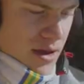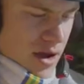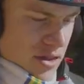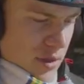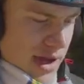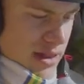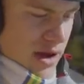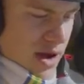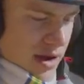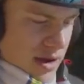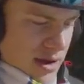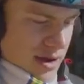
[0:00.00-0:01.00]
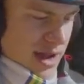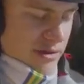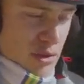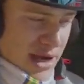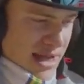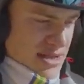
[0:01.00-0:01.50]
all the way along.
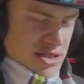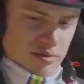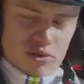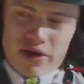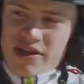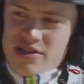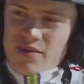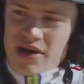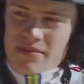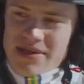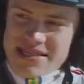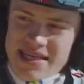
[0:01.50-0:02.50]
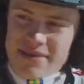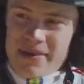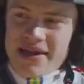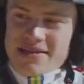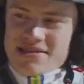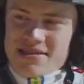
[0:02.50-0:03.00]
Everyone else supporting as well, my
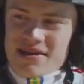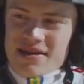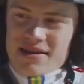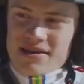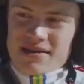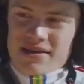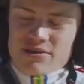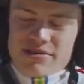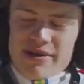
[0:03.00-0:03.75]
teammates. It was